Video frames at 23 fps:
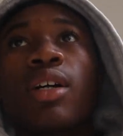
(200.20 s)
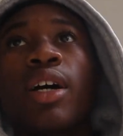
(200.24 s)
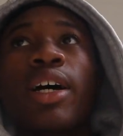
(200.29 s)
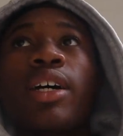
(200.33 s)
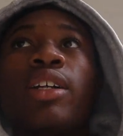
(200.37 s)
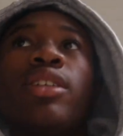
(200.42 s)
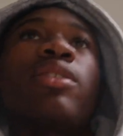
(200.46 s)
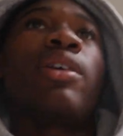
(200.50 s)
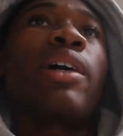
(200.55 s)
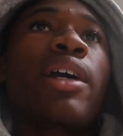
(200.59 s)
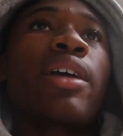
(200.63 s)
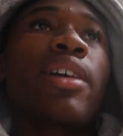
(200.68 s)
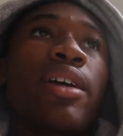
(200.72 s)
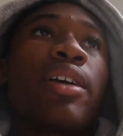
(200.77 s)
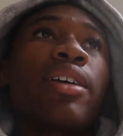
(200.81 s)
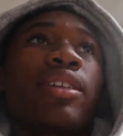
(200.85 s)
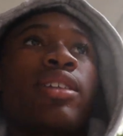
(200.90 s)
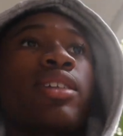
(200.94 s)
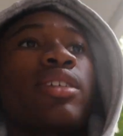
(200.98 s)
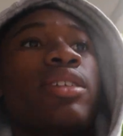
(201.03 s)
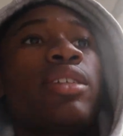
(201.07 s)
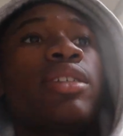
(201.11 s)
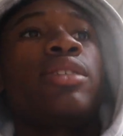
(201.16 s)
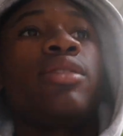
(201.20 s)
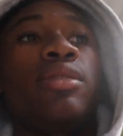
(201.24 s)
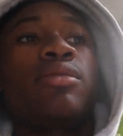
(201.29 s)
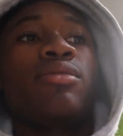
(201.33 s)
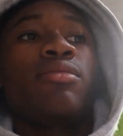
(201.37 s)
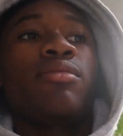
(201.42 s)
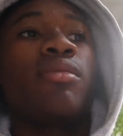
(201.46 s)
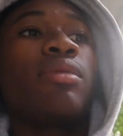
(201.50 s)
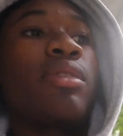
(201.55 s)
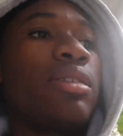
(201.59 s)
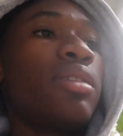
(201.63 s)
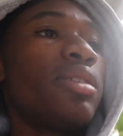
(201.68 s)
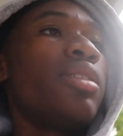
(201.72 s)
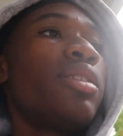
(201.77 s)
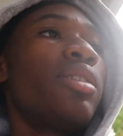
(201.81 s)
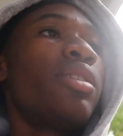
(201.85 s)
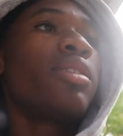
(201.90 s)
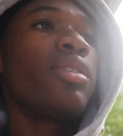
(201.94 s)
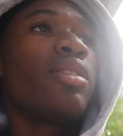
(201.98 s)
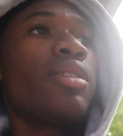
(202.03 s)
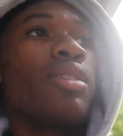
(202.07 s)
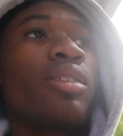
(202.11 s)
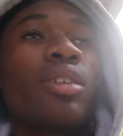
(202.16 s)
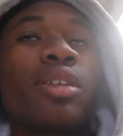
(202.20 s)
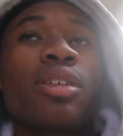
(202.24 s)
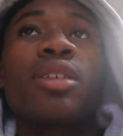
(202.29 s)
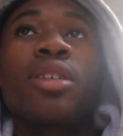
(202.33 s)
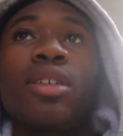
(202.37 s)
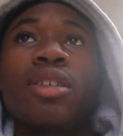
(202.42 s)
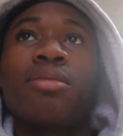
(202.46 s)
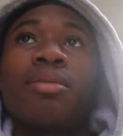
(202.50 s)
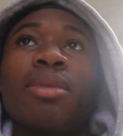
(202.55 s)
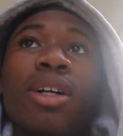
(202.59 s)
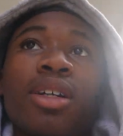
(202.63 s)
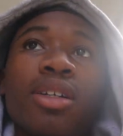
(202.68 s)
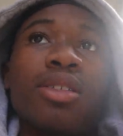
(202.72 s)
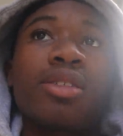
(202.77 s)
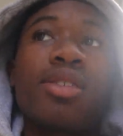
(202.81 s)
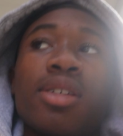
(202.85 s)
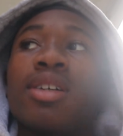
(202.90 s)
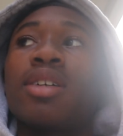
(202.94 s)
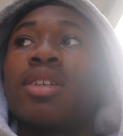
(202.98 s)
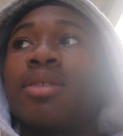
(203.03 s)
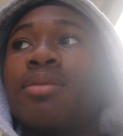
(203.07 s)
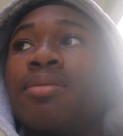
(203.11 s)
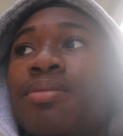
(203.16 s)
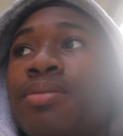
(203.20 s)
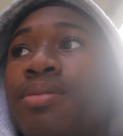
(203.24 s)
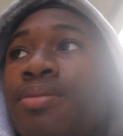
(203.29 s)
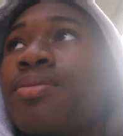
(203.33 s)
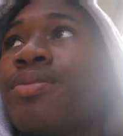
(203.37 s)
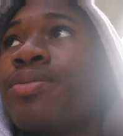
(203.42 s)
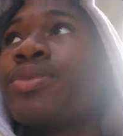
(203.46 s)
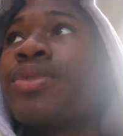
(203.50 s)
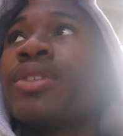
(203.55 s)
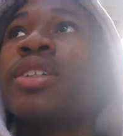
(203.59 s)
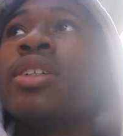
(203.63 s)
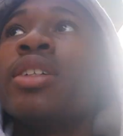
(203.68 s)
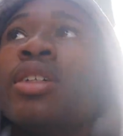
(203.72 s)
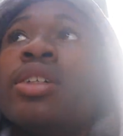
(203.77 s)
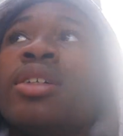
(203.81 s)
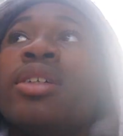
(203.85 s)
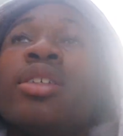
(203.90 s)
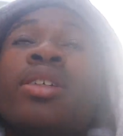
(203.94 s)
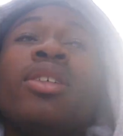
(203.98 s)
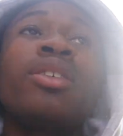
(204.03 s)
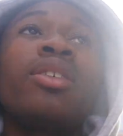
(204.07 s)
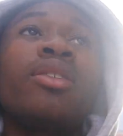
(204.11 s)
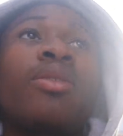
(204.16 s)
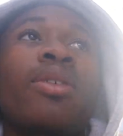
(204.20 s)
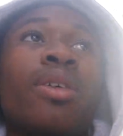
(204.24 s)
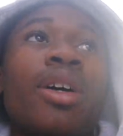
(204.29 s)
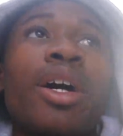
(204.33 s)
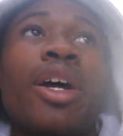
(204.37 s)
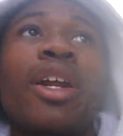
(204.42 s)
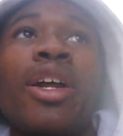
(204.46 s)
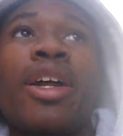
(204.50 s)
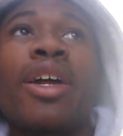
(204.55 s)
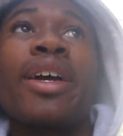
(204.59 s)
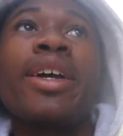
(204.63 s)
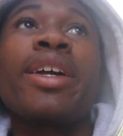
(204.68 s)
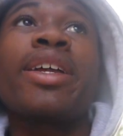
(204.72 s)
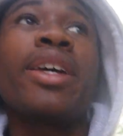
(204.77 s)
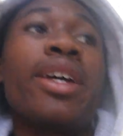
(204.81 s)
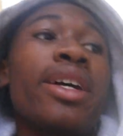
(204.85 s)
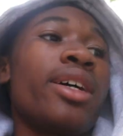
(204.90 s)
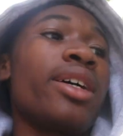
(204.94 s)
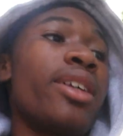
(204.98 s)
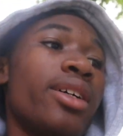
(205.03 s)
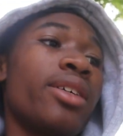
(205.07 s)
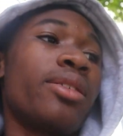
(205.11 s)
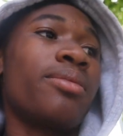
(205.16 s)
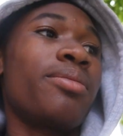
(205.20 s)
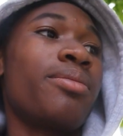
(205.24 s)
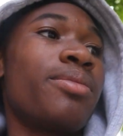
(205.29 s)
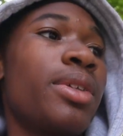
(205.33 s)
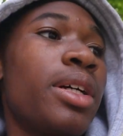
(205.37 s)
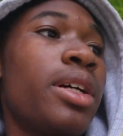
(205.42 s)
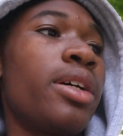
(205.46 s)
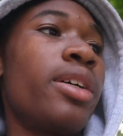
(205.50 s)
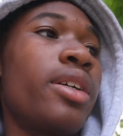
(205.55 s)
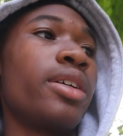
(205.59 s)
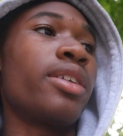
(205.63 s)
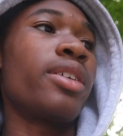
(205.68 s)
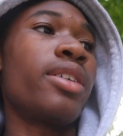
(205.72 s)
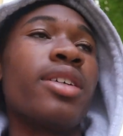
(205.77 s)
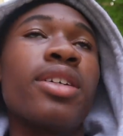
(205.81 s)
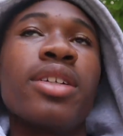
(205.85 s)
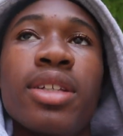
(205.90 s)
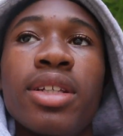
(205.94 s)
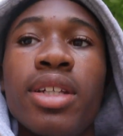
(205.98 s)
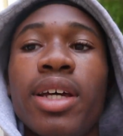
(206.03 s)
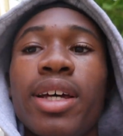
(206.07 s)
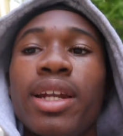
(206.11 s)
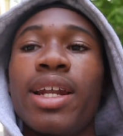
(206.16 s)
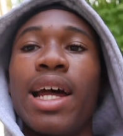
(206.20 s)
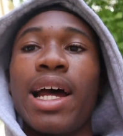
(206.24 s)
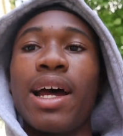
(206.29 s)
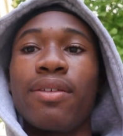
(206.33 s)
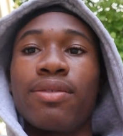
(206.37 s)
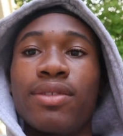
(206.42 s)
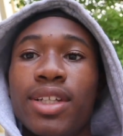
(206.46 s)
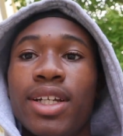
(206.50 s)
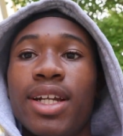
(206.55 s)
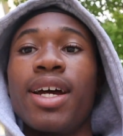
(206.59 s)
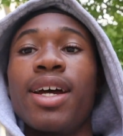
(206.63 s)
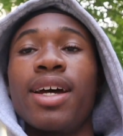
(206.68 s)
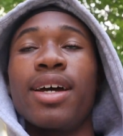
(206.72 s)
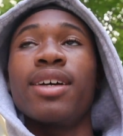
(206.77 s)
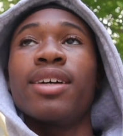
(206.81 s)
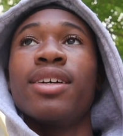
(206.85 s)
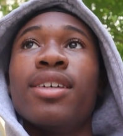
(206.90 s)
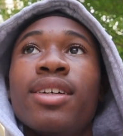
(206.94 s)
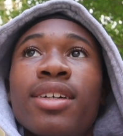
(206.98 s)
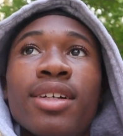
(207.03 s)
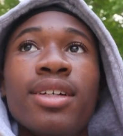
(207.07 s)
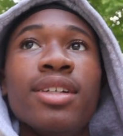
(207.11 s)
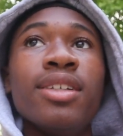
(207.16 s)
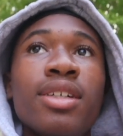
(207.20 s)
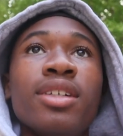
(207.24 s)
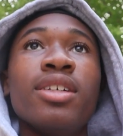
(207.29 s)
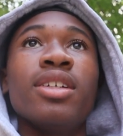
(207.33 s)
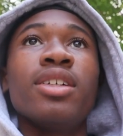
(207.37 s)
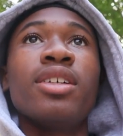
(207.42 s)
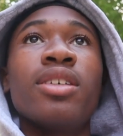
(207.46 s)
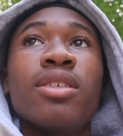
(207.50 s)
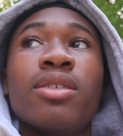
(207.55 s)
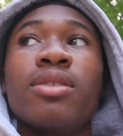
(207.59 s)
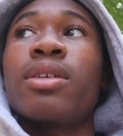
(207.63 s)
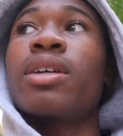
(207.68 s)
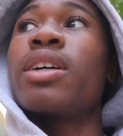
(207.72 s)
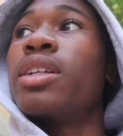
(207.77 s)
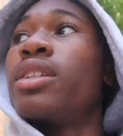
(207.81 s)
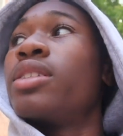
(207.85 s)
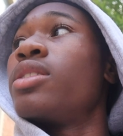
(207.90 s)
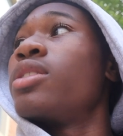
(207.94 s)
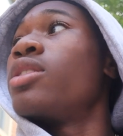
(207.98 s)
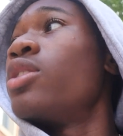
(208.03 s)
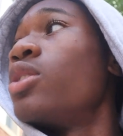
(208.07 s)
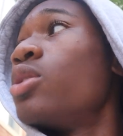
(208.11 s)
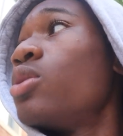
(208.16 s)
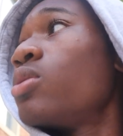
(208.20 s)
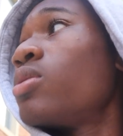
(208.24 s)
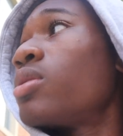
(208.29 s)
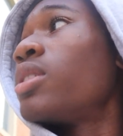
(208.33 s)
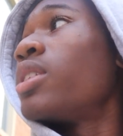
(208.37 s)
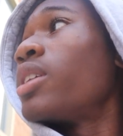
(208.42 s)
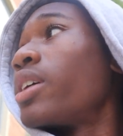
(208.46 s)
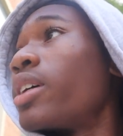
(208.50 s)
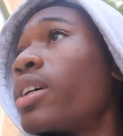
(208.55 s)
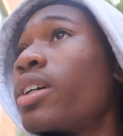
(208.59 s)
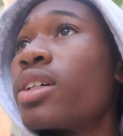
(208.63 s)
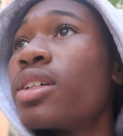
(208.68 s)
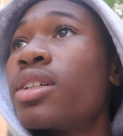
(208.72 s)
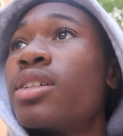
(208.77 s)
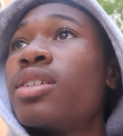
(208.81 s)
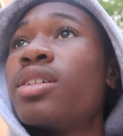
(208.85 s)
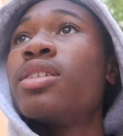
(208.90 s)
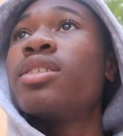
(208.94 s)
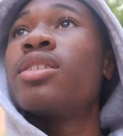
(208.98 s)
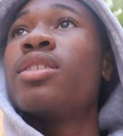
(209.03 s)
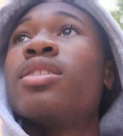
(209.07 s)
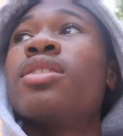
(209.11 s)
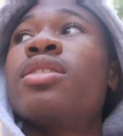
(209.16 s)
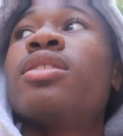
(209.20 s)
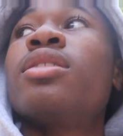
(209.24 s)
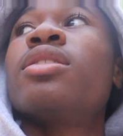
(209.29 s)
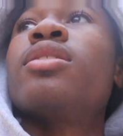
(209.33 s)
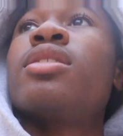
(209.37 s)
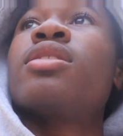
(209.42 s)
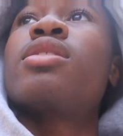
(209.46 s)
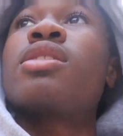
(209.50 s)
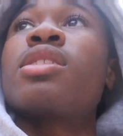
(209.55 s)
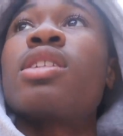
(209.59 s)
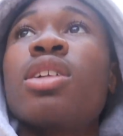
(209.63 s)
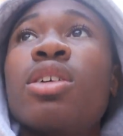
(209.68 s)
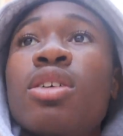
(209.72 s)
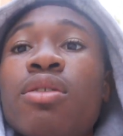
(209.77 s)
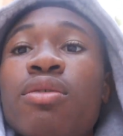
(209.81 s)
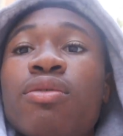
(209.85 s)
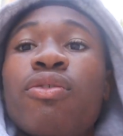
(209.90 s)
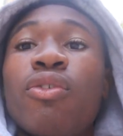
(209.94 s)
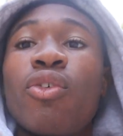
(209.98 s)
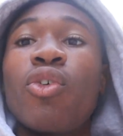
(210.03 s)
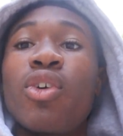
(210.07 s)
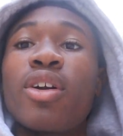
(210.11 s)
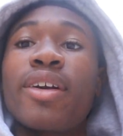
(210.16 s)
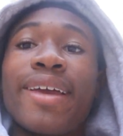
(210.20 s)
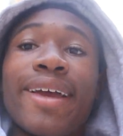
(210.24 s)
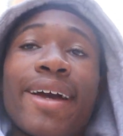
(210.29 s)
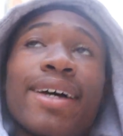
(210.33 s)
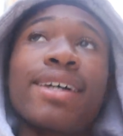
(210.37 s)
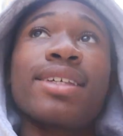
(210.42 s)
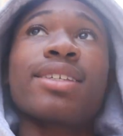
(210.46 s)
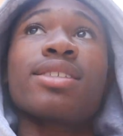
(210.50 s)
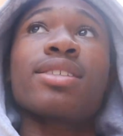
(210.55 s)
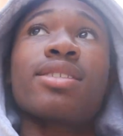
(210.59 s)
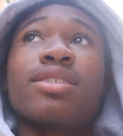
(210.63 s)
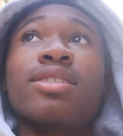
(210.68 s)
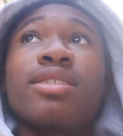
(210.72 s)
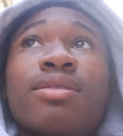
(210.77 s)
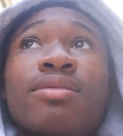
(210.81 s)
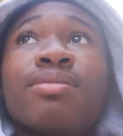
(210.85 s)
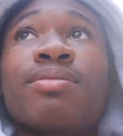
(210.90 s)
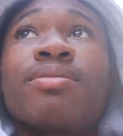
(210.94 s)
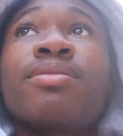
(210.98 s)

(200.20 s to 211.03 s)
I know I can get there in a good amount of time. We got our 8 a.m. Then after that, we got this new thing, this little forecasting